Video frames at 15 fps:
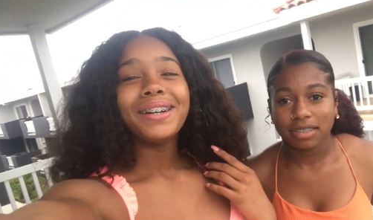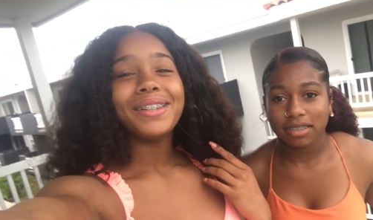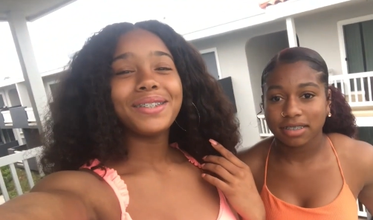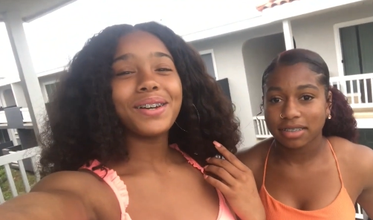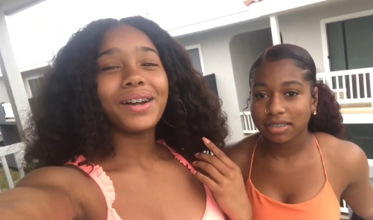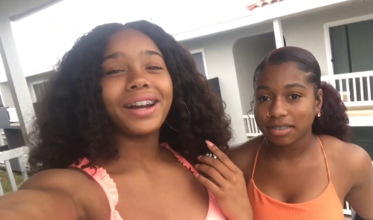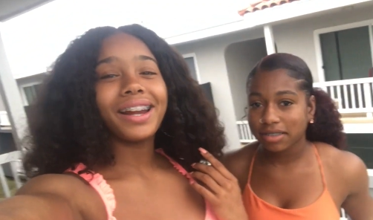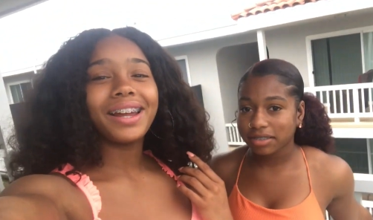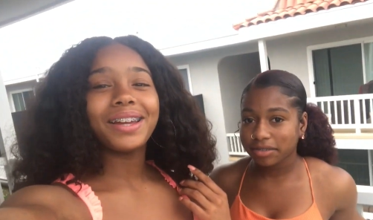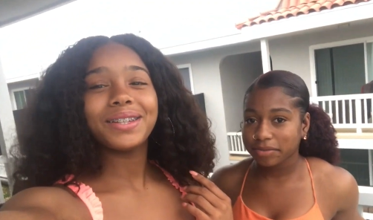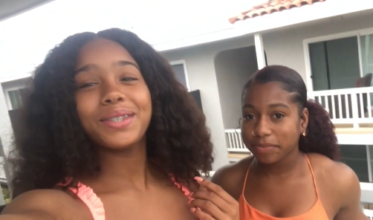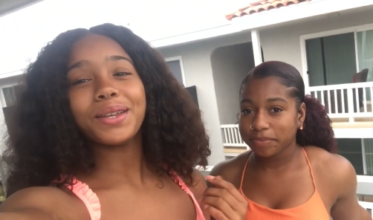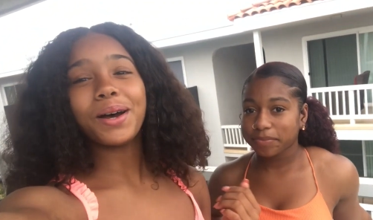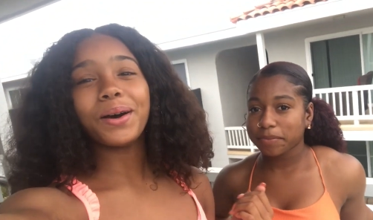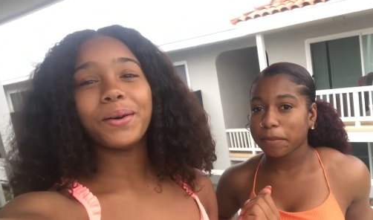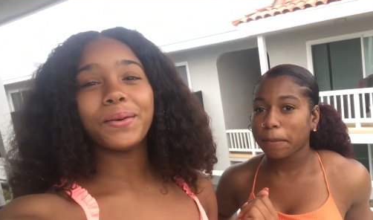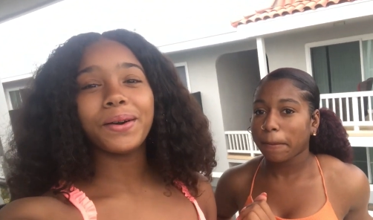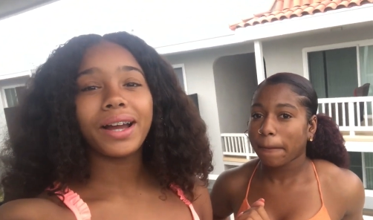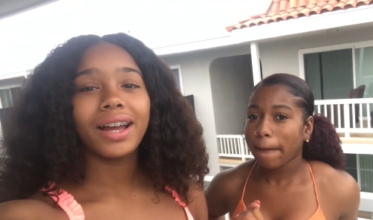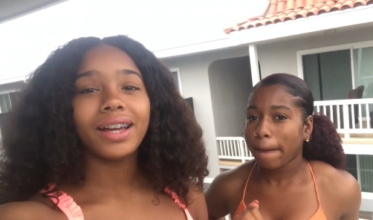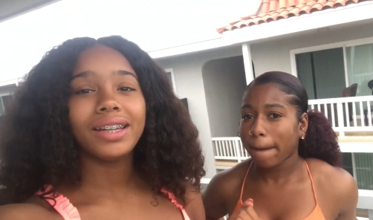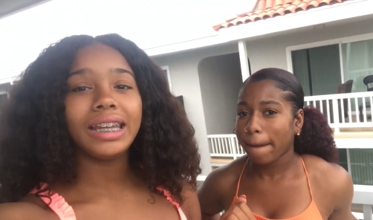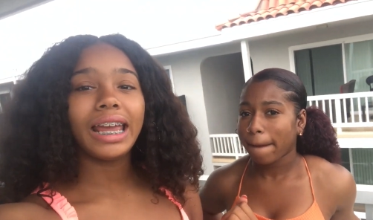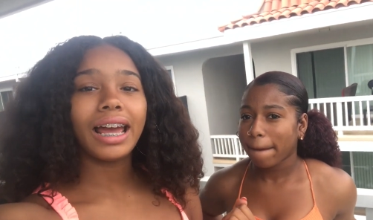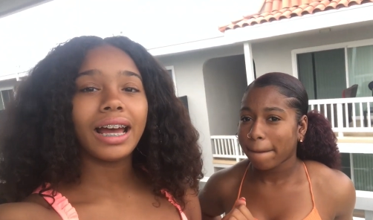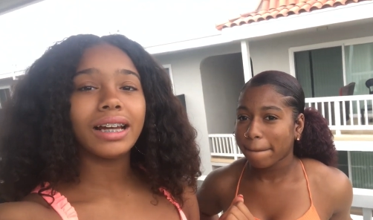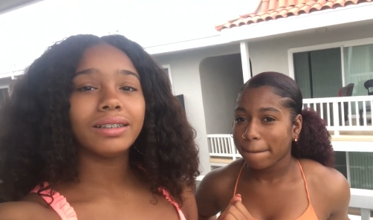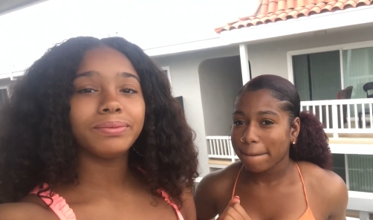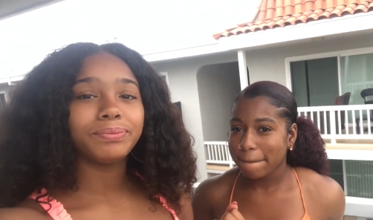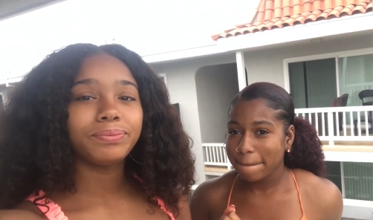Speaker 1: Sorry. So
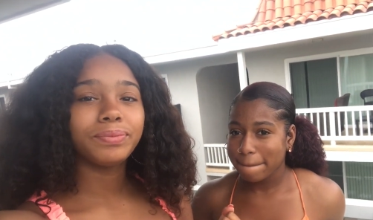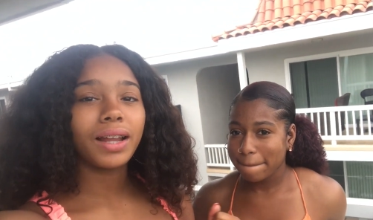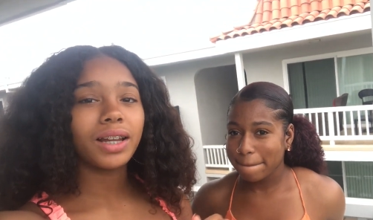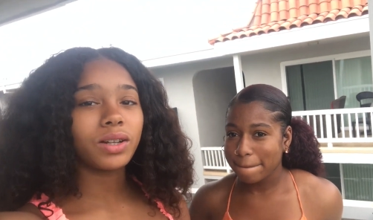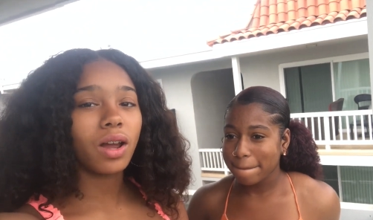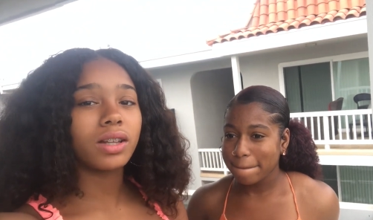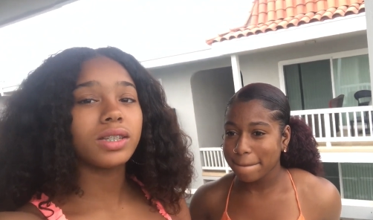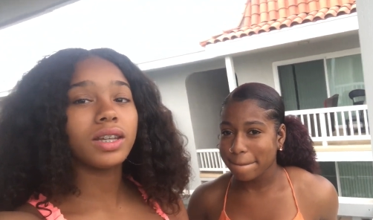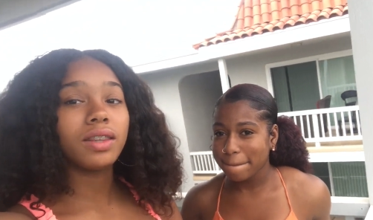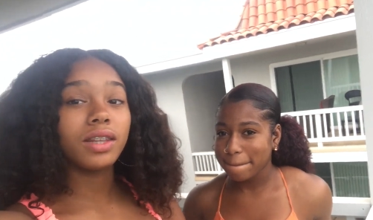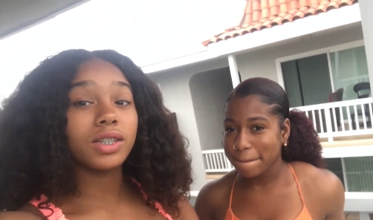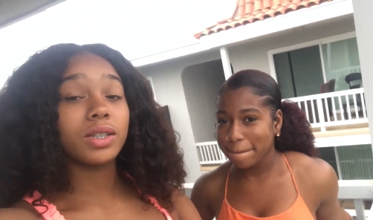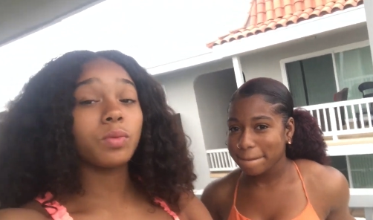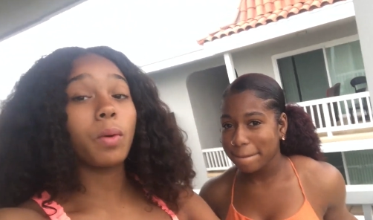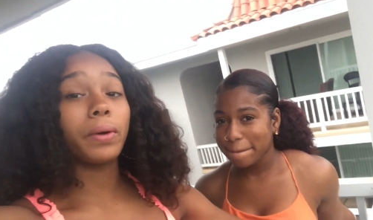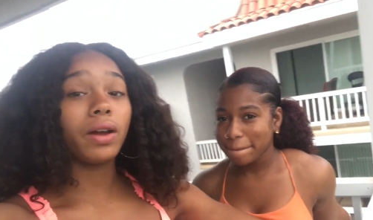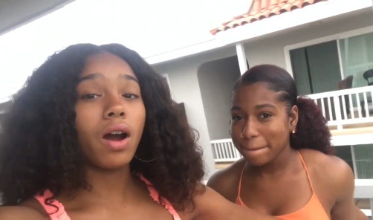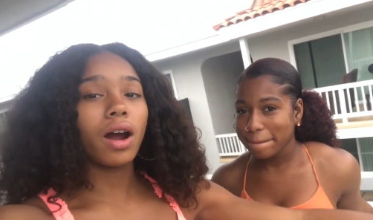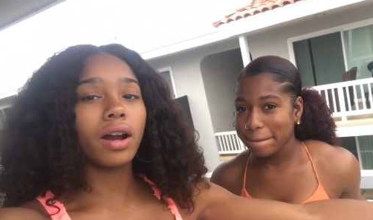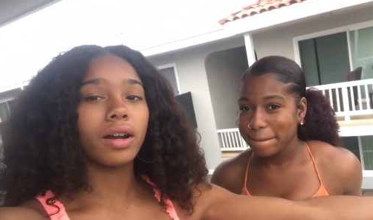yeah, as y'all can see, this is where we